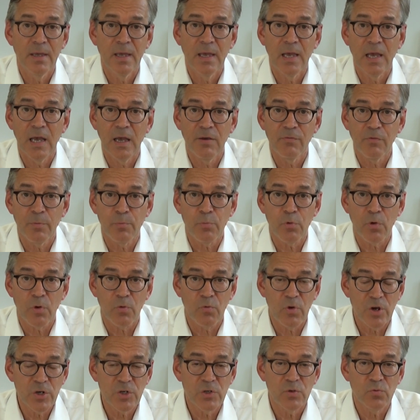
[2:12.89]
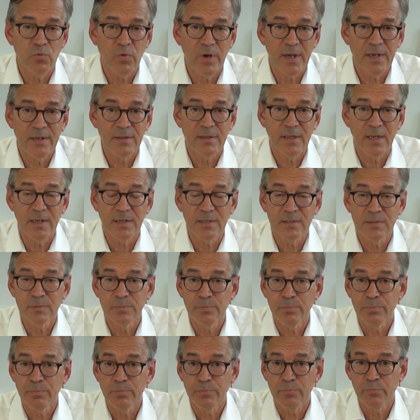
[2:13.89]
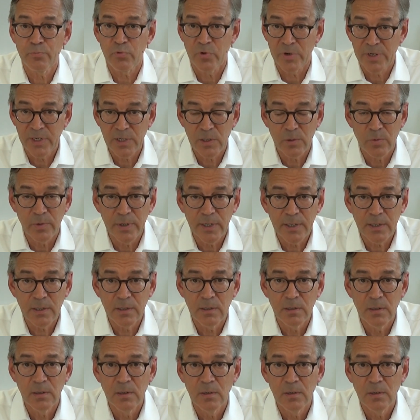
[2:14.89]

have a progression rate that is pretty quick,